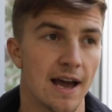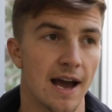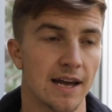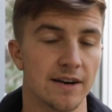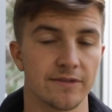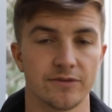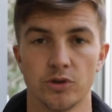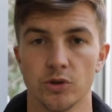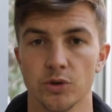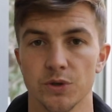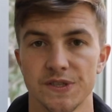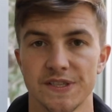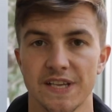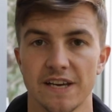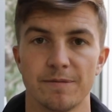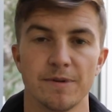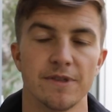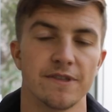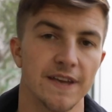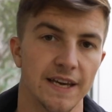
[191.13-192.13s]
And of course,
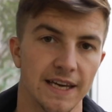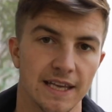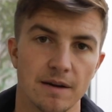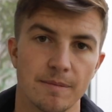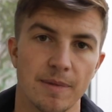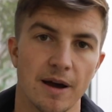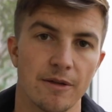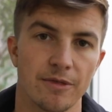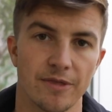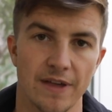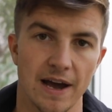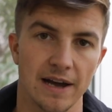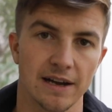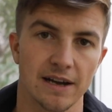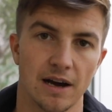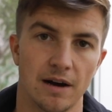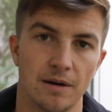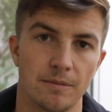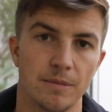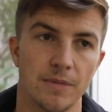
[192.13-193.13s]
they've been thinking about that
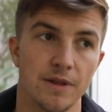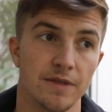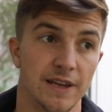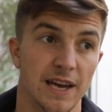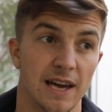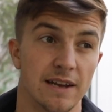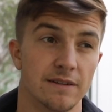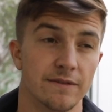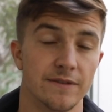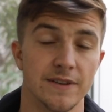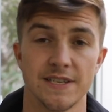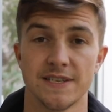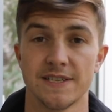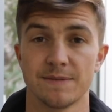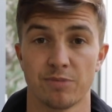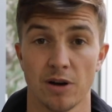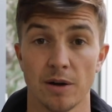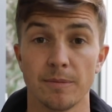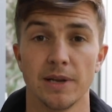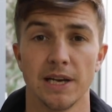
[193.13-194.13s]
come the end of this
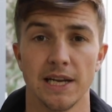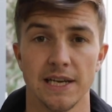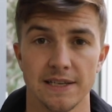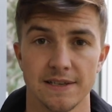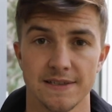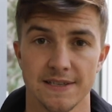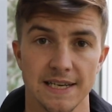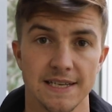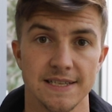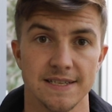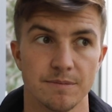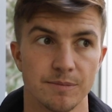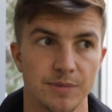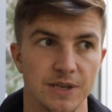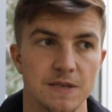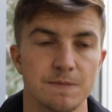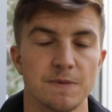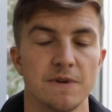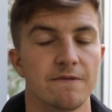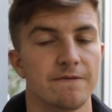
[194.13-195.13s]
Premier League season.
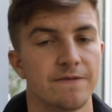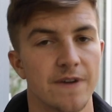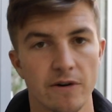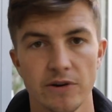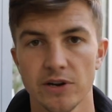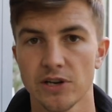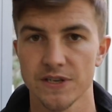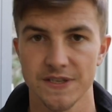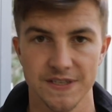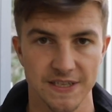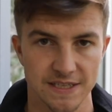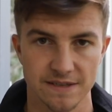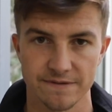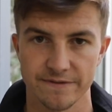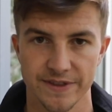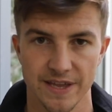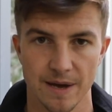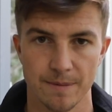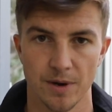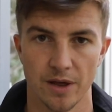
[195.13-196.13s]
But it's been a very good season
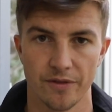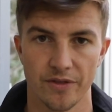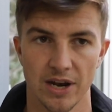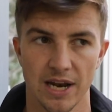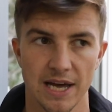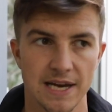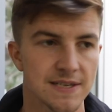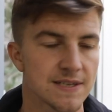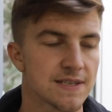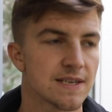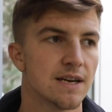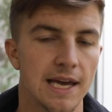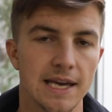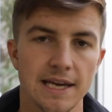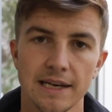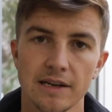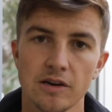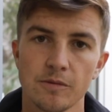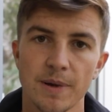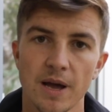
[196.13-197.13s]
for them nonetheless.
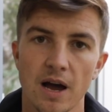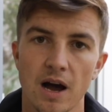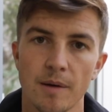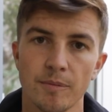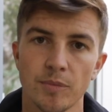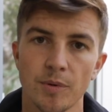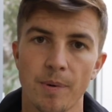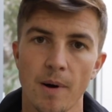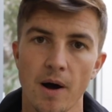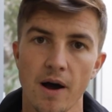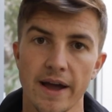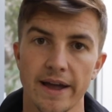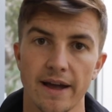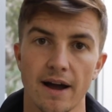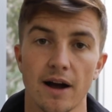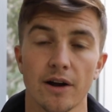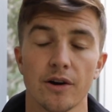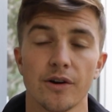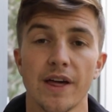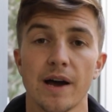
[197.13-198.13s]
Eat a little bit of humble pie.
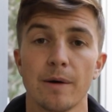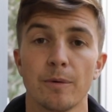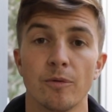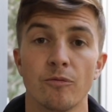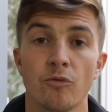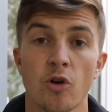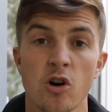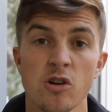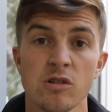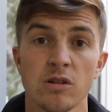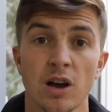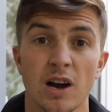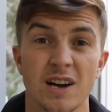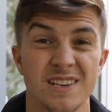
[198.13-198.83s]
I got that one wrong.